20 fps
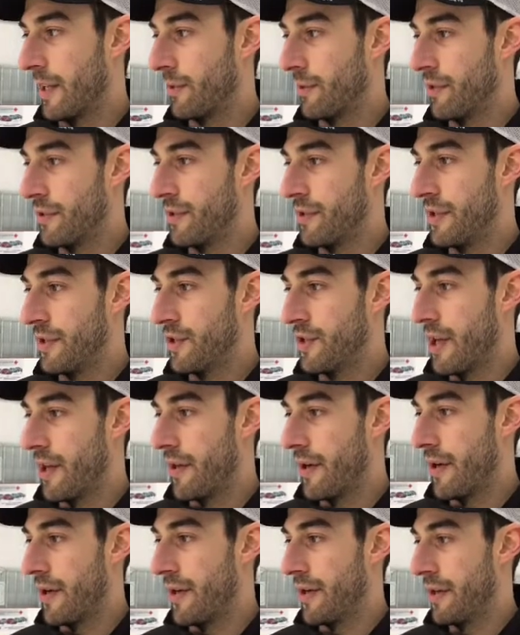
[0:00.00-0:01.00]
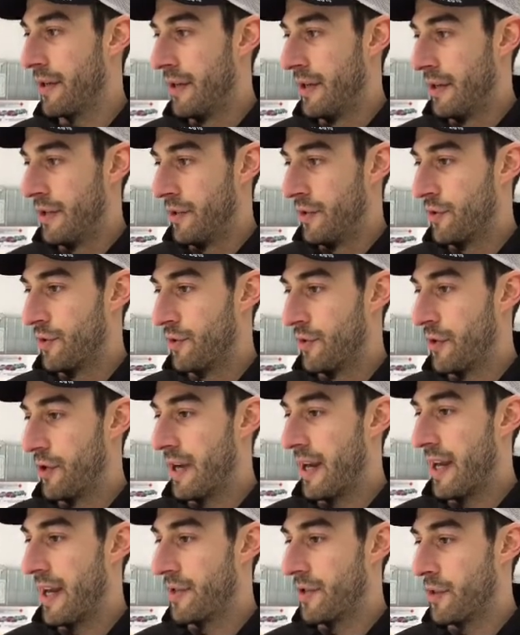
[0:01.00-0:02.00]
close to each other, so
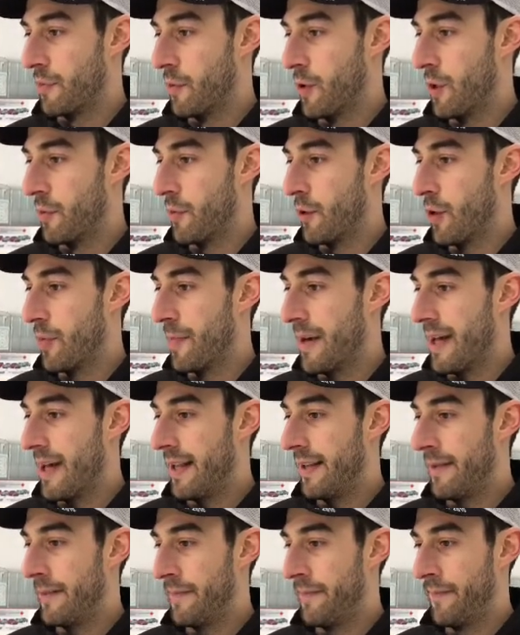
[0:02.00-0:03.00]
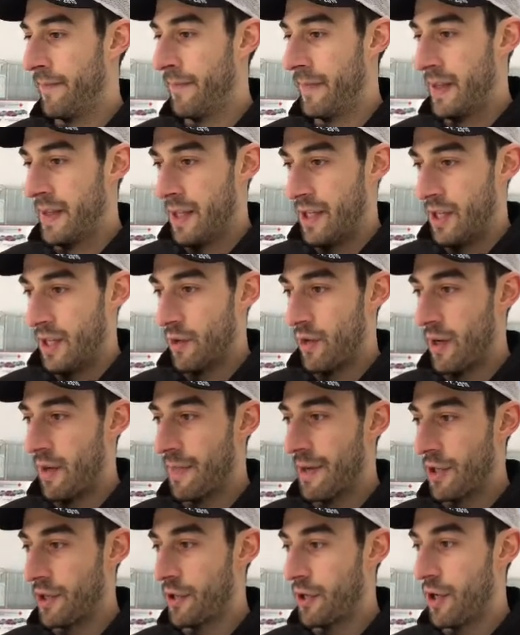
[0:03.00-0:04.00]
your hands are more mobile. You want
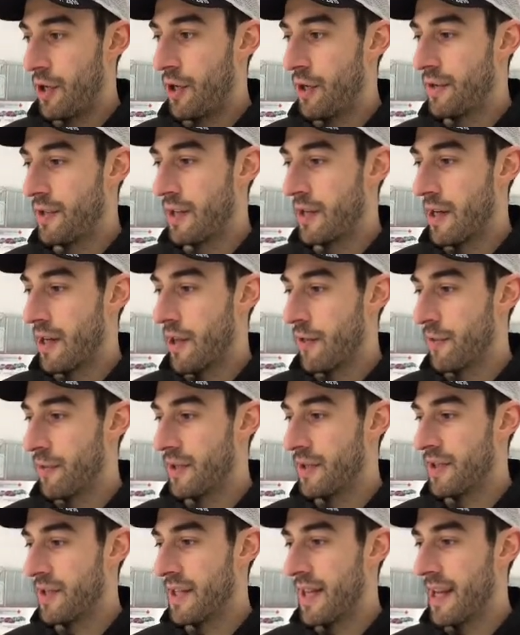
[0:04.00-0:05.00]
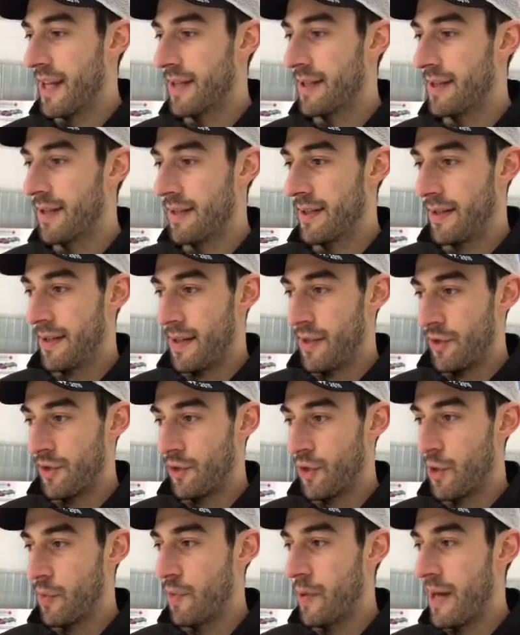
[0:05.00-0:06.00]
to make sure you're using all three sticks,
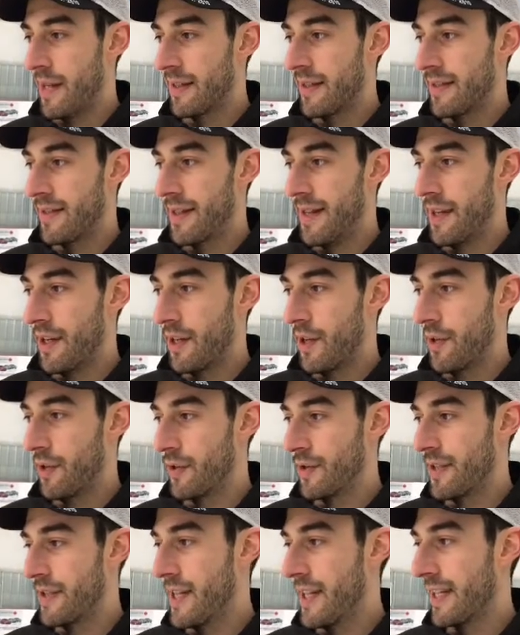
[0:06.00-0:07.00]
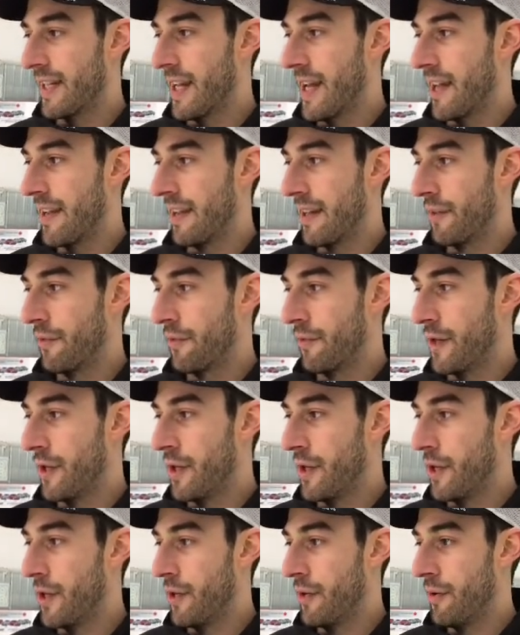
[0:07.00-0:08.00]
so you're practicing your stick tiling in
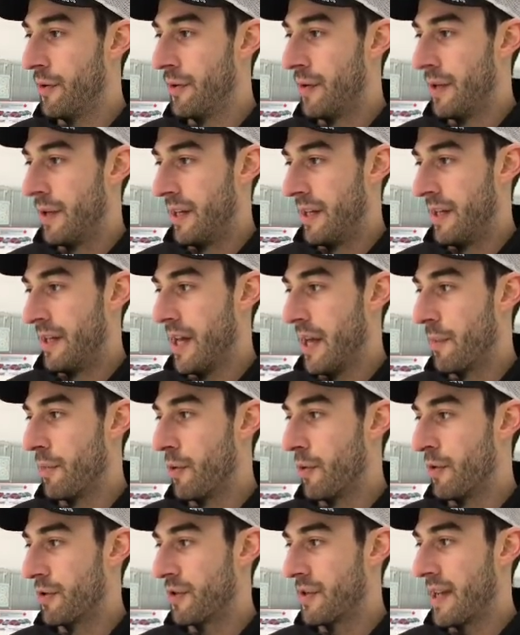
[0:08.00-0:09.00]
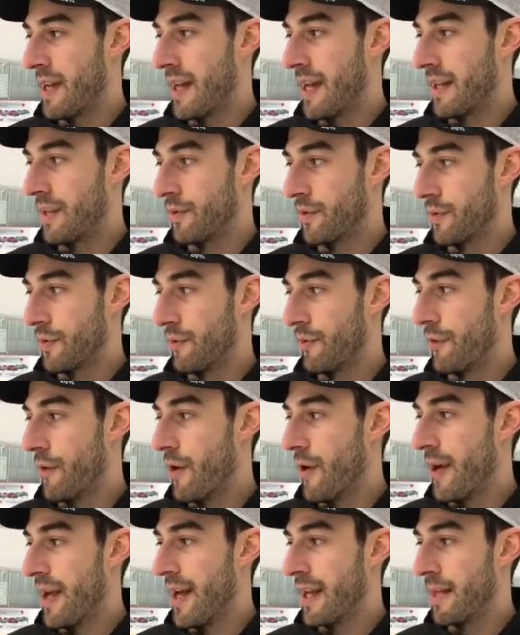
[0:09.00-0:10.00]
front of you and on both sides, so
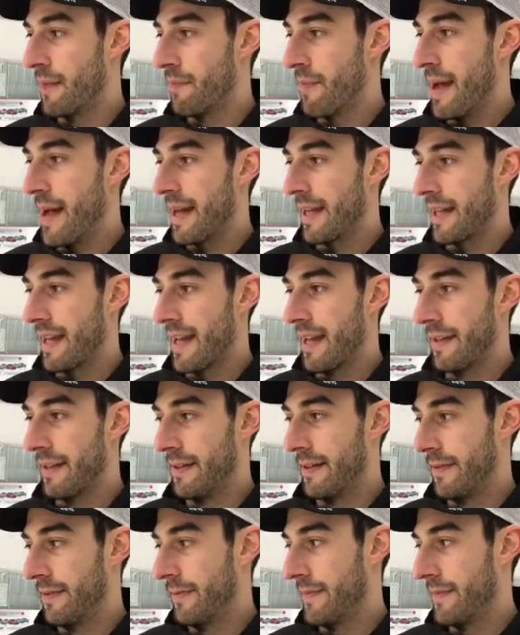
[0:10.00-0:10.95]
forehand and backhand.